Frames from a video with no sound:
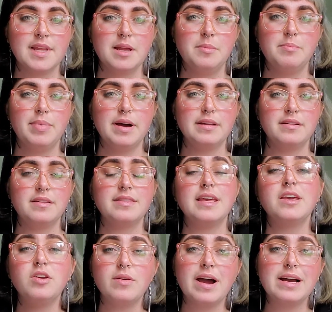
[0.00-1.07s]
But thank
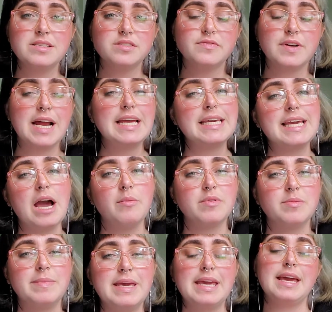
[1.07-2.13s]
you guys for hanging out with
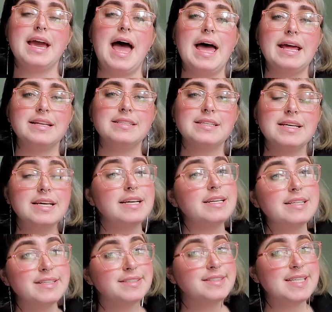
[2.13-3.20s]
me and
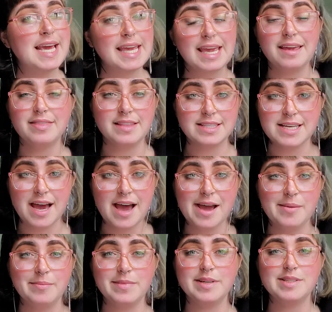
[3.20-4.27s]
taking the
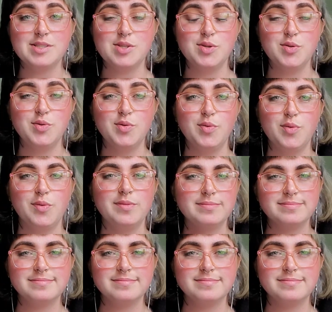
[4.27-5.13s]
time to